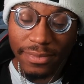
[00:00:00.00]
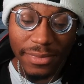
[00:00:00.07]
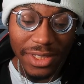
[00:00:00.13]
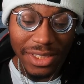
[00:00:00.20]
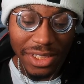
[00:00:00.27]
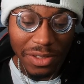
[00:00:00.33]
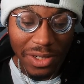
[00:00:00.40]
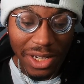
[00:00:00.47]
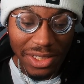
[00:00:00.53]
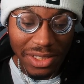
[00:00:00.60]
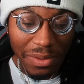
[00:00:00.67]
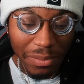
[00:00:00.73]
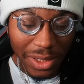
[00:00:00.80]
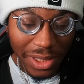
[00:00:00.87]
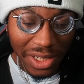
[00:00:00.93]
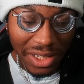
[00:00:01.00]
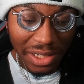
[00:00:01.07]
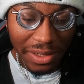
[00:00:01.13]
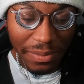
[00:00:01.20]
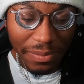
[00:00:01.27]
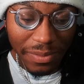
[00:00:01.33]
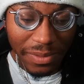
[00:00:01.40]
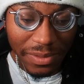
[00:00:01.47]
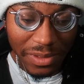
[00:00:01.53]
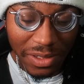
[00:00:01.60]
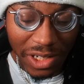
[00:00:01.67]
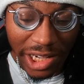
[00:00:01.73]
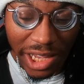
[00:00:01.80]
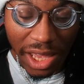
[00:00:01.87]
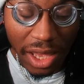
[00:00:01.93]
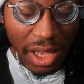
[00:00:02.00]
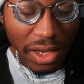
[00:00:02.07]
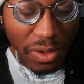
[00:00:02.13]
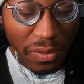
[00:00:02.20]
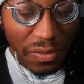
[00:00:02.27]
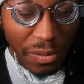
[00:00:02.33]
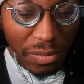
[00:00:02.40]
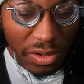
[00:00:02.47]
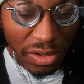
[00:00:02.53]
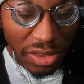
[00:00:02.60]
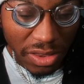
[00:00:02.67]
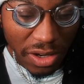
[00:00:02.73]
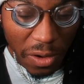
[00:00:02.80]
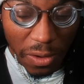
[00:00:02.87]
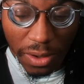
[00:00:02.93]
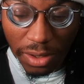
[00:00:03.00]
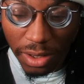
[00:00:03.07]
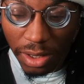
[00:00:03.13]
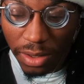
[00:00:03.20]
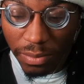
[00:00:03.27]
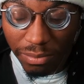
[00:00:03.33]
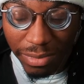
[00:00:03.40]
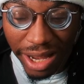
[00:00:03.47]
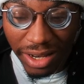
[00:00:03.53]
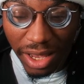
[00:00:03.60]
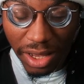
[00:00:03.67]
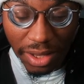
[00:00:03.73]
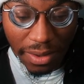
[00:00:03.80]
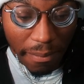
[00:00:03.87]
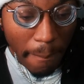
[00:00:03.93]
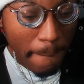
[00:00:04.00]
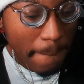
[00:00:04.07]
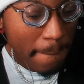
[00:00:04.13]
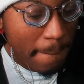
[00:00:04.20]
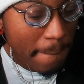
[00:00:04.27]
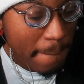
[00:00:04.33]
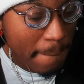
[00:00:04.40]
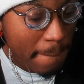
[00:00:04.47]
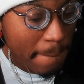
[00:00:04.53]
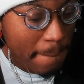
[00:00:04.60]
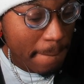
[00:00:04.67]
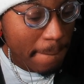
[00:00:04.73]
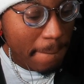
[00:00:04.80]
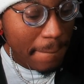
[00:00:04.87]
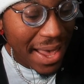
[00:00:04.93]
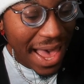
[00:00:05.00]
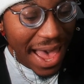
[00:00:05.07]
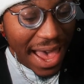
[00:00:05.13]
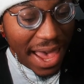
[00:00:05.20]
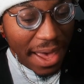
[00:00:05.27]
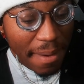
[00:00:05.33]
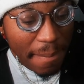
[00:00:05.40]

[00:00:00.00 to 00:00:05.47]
See you guys on Monday, aka November 3rd, I think. Bye.